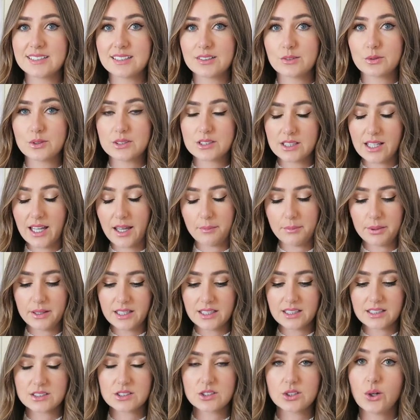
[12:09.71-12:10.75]
It was
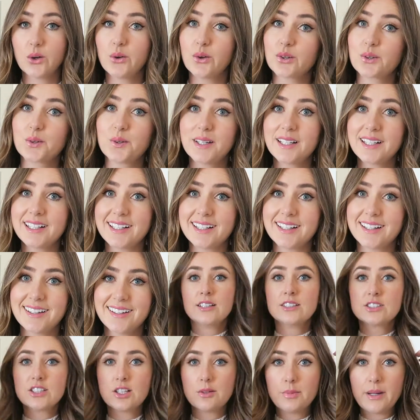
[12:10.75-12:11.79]
happening so quickly.
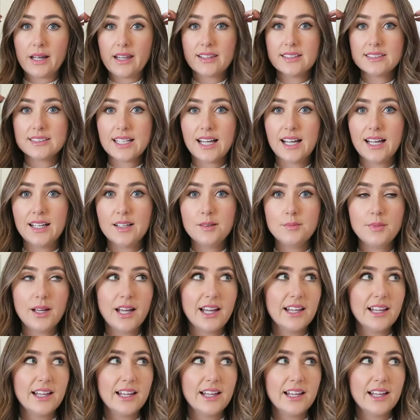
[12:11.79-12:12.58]
So by the time